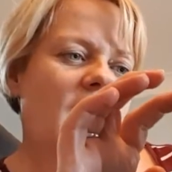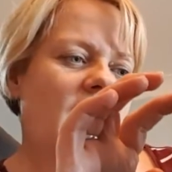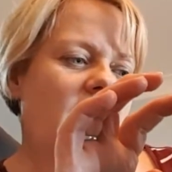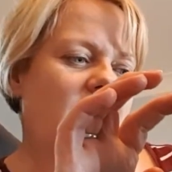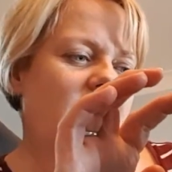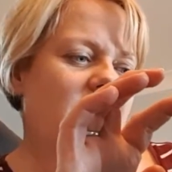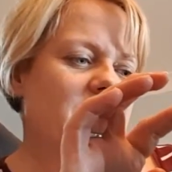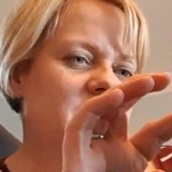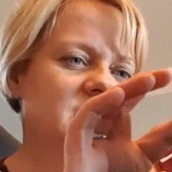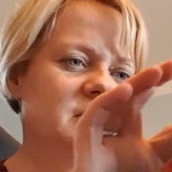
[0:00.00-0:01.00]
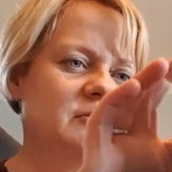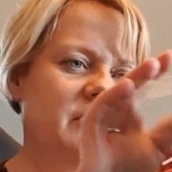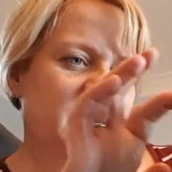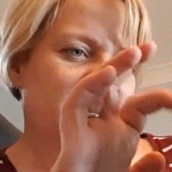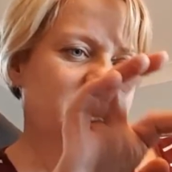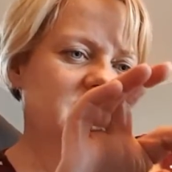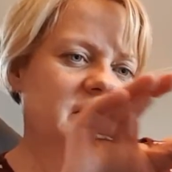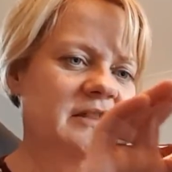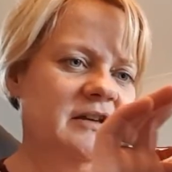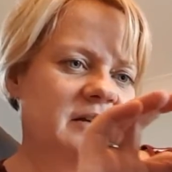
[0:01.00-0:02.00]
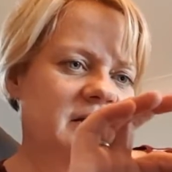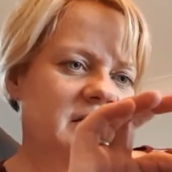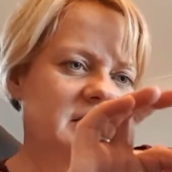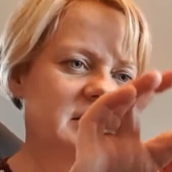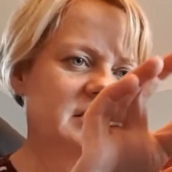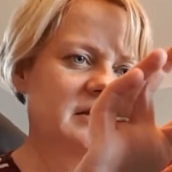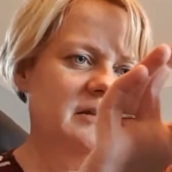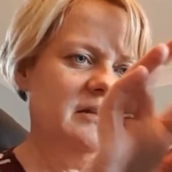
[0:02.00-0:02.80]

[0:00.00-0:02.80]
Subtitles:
So that was that.